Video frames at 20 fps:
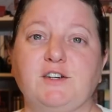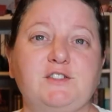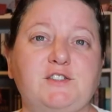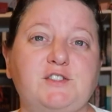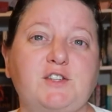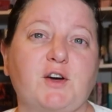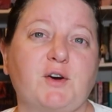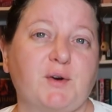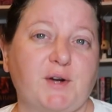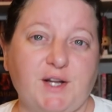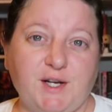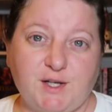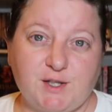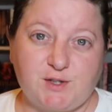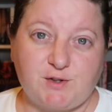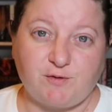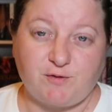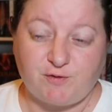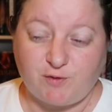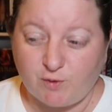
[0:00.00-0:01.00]
So it
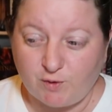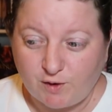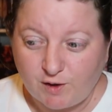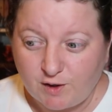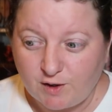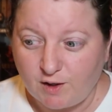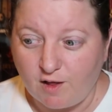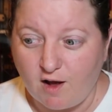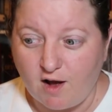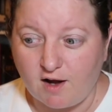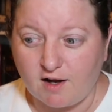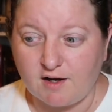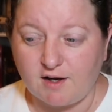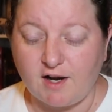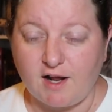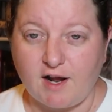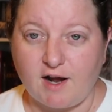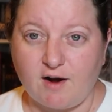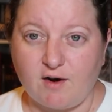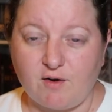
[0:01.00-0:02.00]
is 4 o'clock
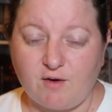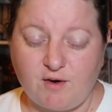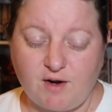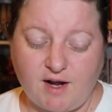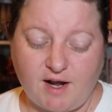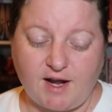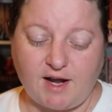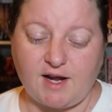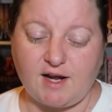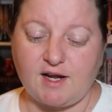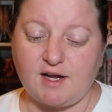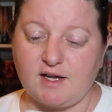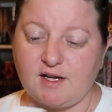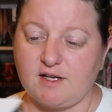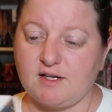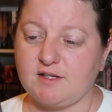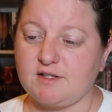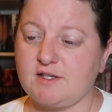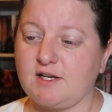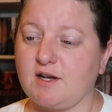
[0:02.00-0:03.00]
now,
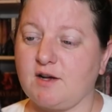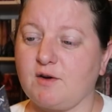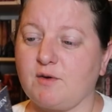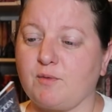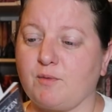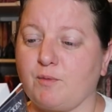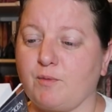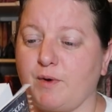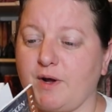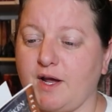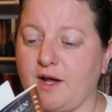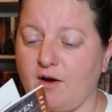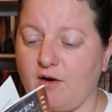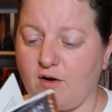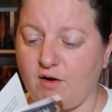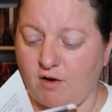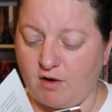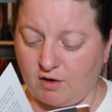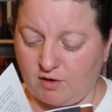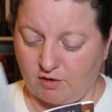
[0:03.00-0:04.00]
and we
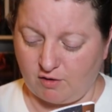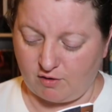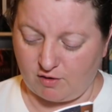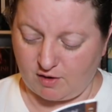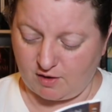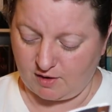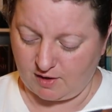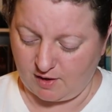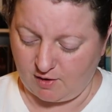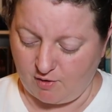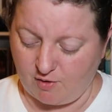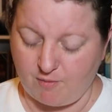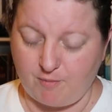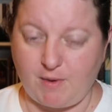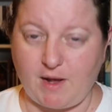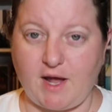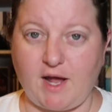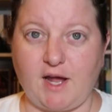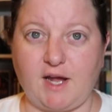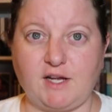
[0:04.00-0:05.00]
are currently
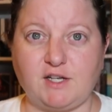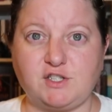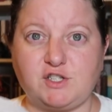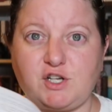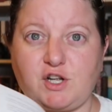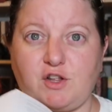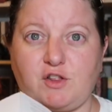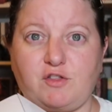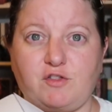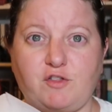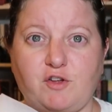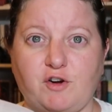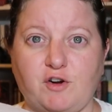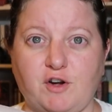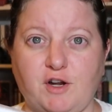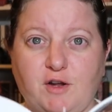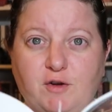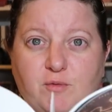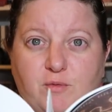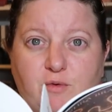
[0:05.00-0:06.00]
on page
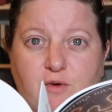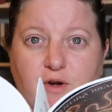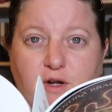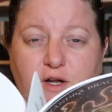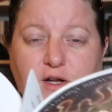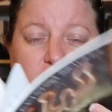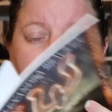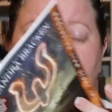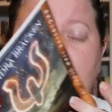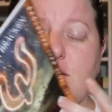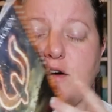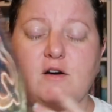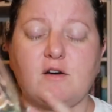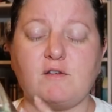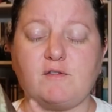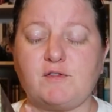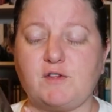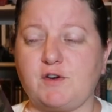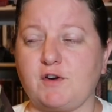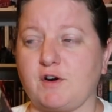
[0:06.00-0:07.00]
31
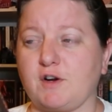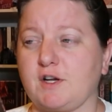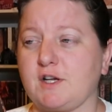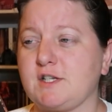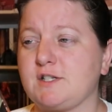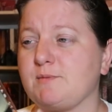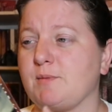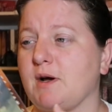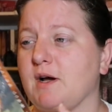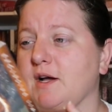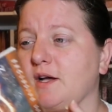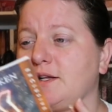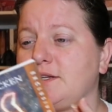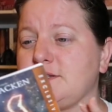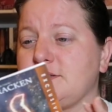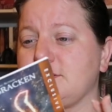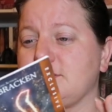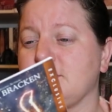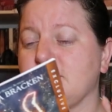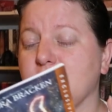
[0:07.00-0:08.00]
of The Darkest
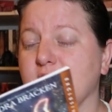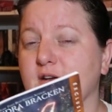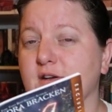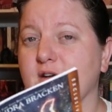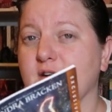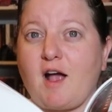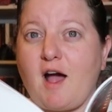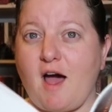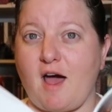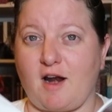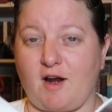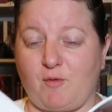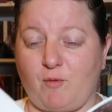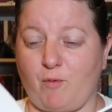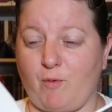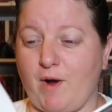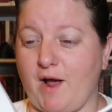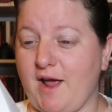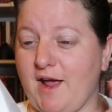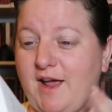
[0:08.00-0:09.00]
Minds. Got a
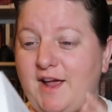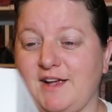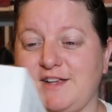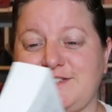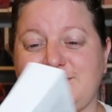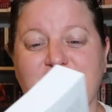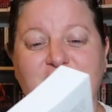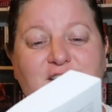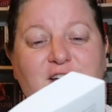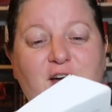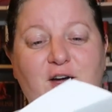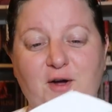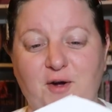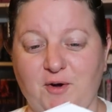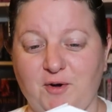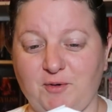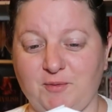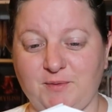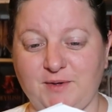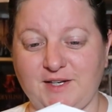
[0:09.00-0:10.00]
ways to
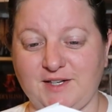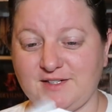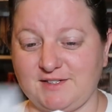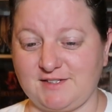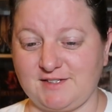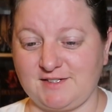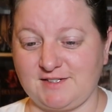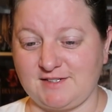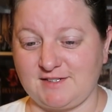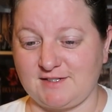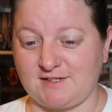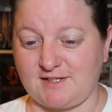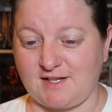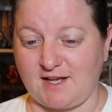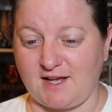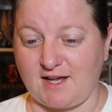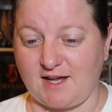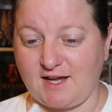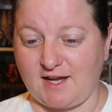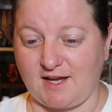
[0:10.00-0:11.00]
go because this is
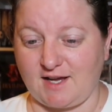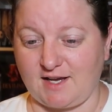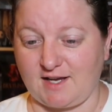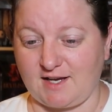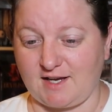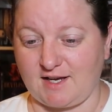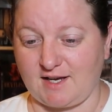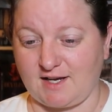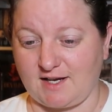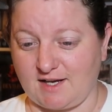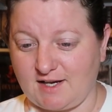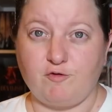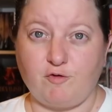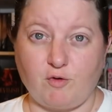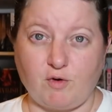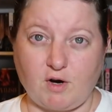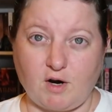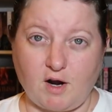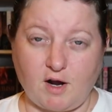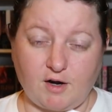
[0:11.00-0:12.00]
like
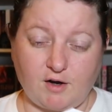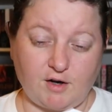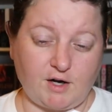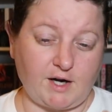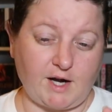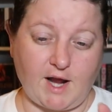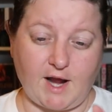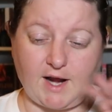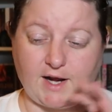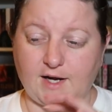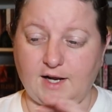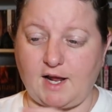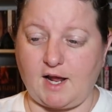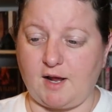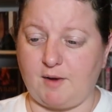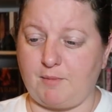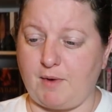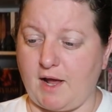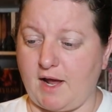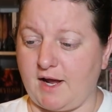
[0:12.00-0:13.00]

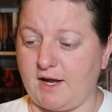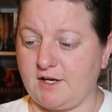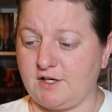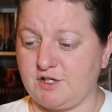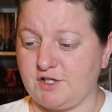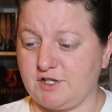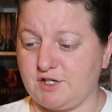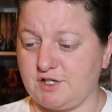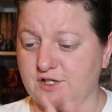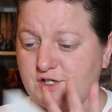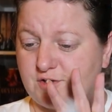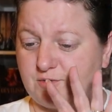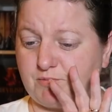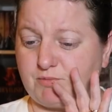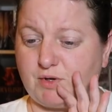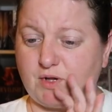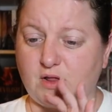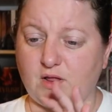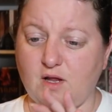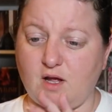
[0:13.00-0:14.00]
488 pages
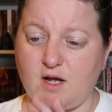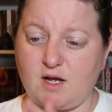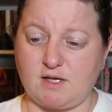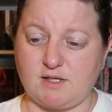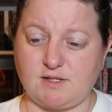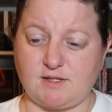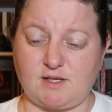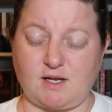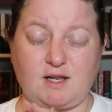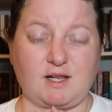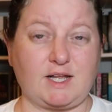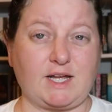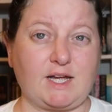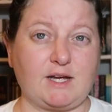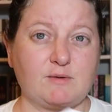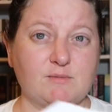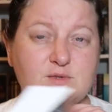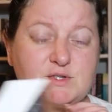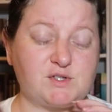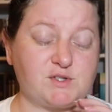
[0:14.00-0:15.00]
plus
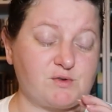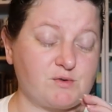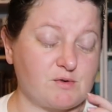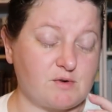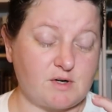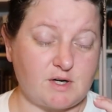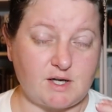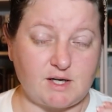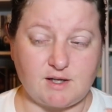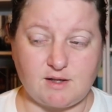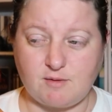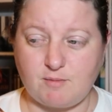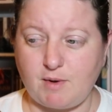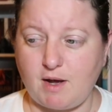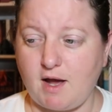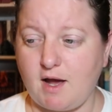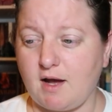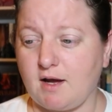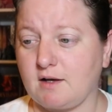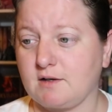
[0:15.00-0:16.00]
Liam's story in the
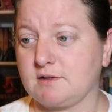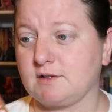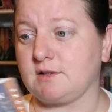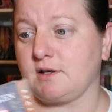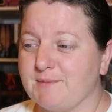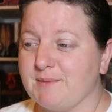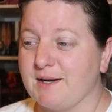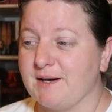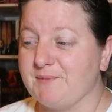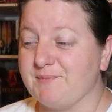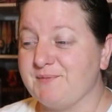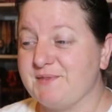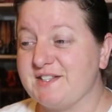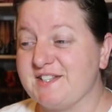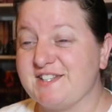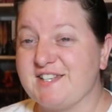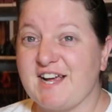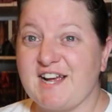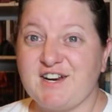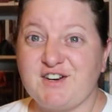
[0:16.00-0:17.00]
back. But
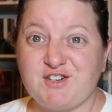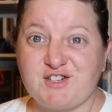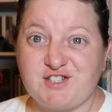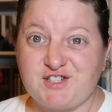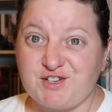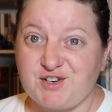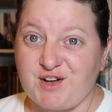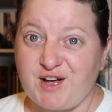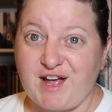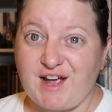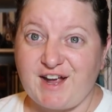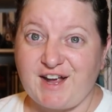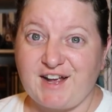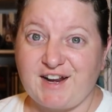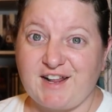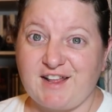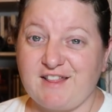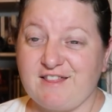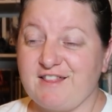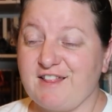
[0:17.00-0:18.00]
Xander's still
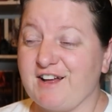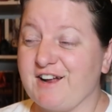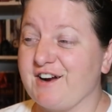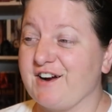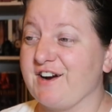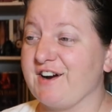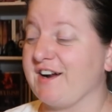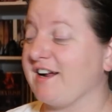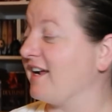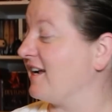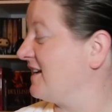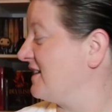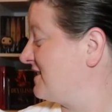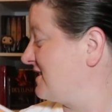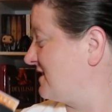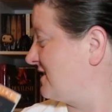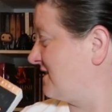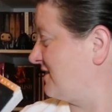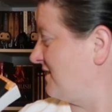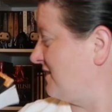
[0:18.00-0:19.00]
hanging in there.
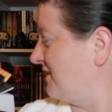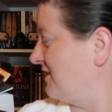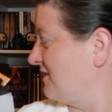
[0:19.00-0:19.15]
He's